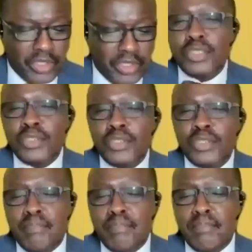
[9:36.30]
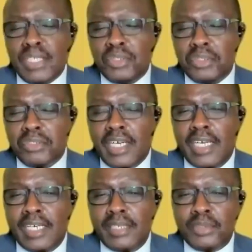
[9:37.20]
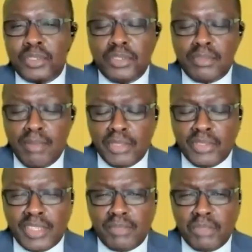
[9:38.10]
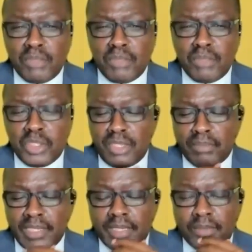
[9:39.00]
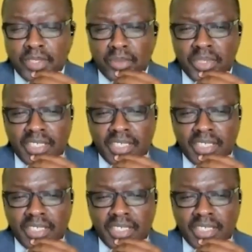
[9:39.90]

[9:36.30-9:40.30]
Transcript: do you remember your uh, Do you remember your admission number at Kipsangui